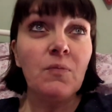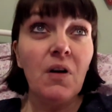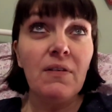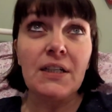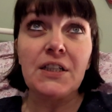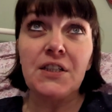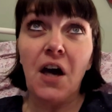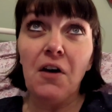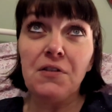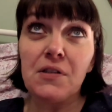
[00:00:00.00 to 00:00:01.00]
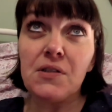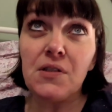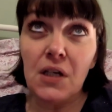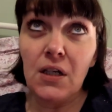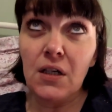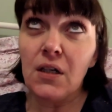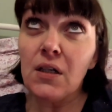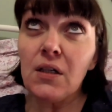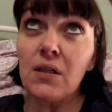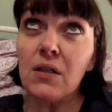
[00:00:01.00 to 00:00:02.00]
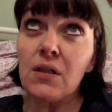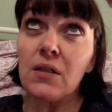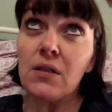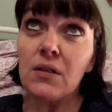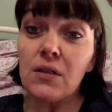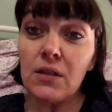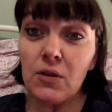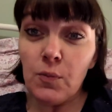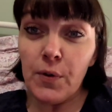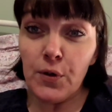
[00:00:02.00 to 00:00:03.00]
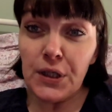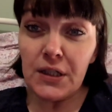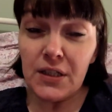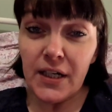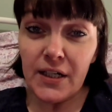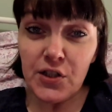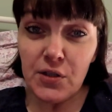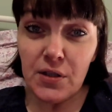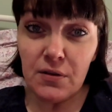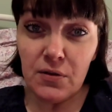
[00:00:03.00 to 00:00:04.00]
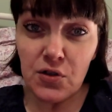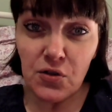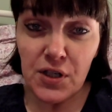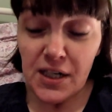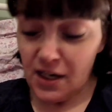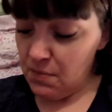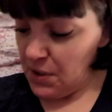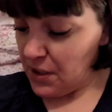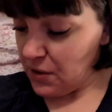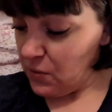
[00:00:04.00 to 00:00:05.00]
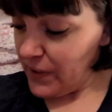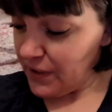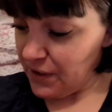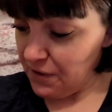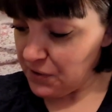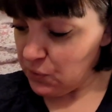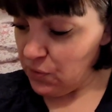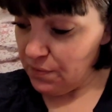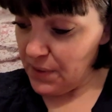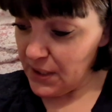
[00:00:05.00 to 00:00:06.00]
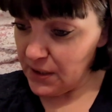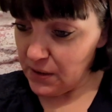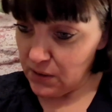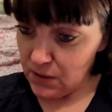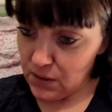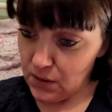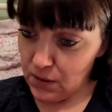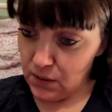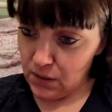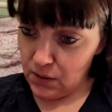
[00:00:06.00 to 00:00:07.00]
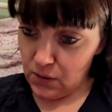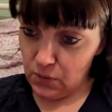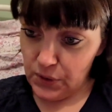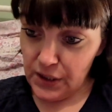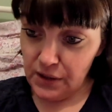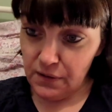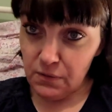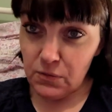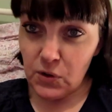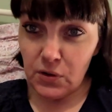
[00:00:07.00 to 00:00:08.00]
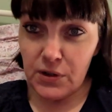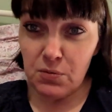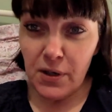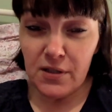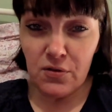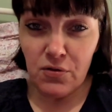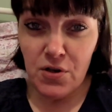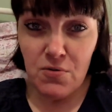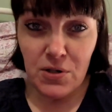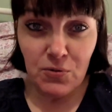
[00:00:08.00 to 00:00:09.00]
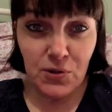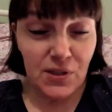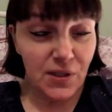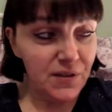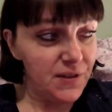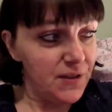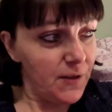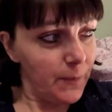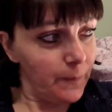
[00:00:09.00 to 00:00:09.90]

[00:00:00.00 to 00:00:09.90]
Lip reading: I've had a dance, a little boogie in the kitchen. Johnny came and had a quick dance with me when he was on his way through, which was nice.